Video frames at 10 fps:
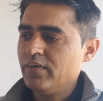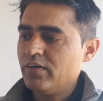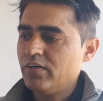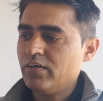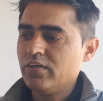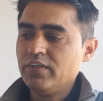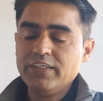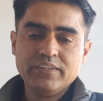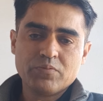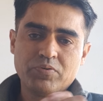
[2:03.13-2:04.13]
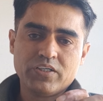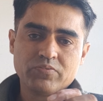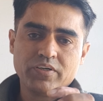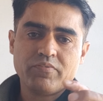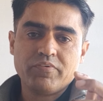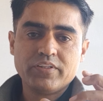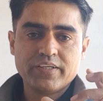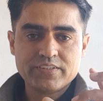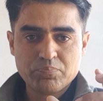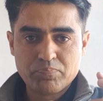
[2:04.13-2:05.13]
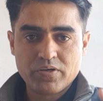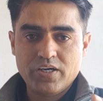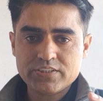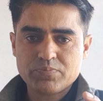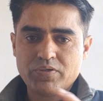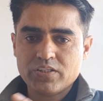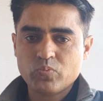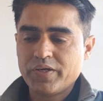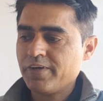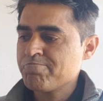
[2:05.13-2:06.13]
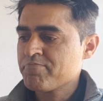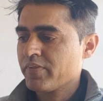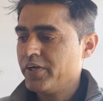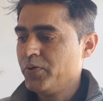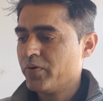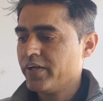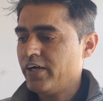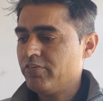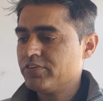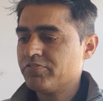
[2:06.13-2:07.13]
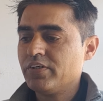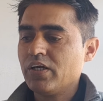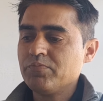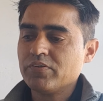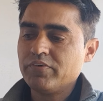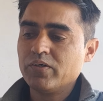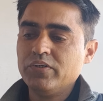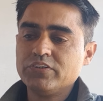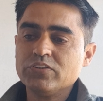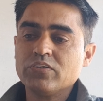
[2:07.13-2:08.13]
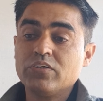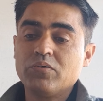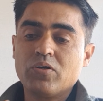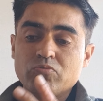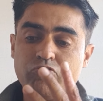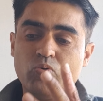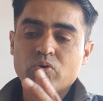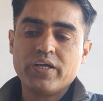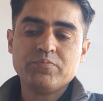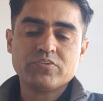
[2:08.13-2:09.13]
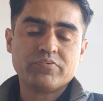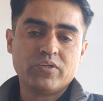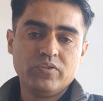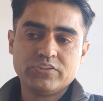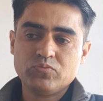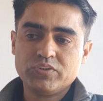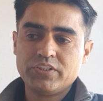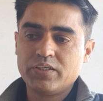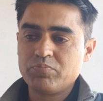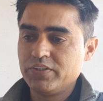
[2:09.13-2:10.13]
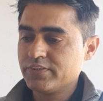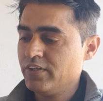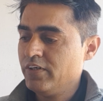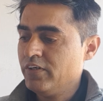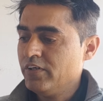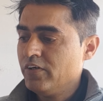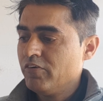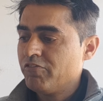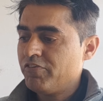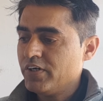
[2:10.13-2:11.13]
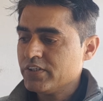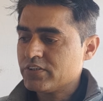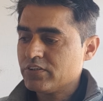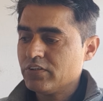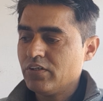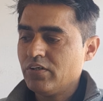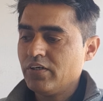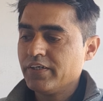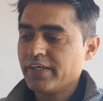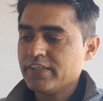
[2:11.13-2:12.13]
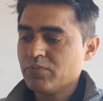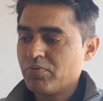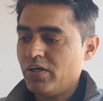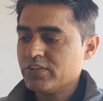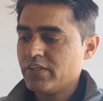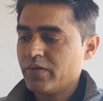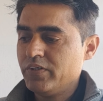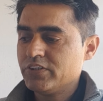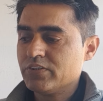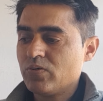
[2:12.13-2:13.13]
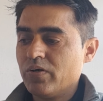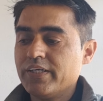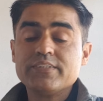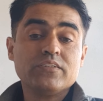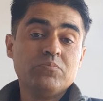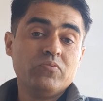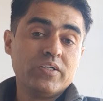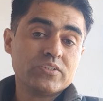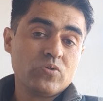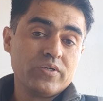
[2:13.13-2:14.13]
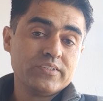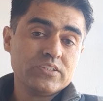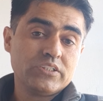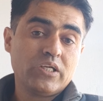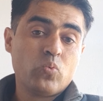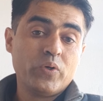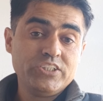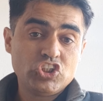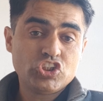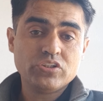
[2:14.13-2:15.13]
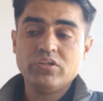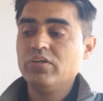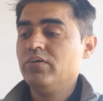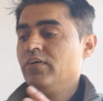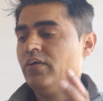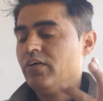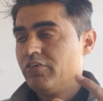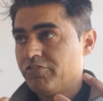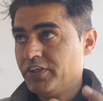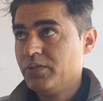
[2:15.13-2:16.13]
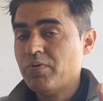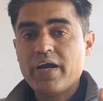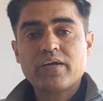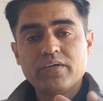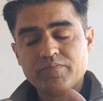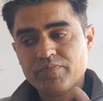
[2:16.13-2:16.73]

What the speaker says: a linear pathway, when there is a branched pathway, you can have different types of regulations, around four types of regulations which take place. First, in case of branched regulation, is called as number one is called as the sequential feedback